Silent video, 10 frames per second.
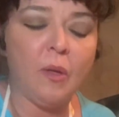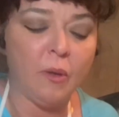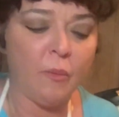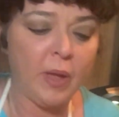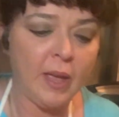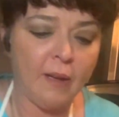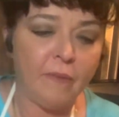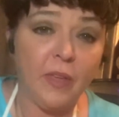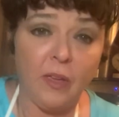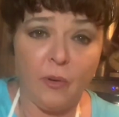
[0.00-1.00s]
we have
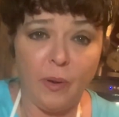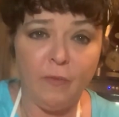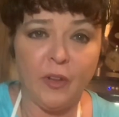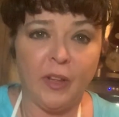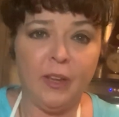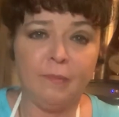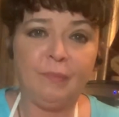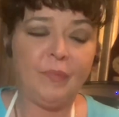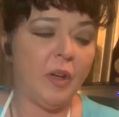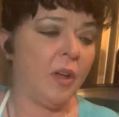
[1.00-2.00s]
the cream filling
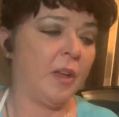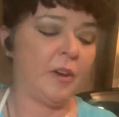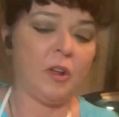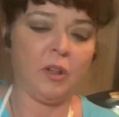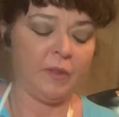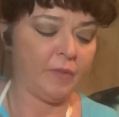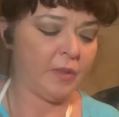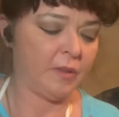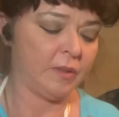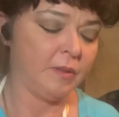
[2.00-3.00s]
on all of
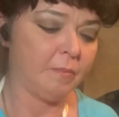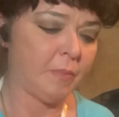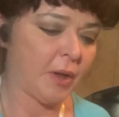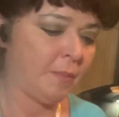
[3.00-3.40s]
the bottom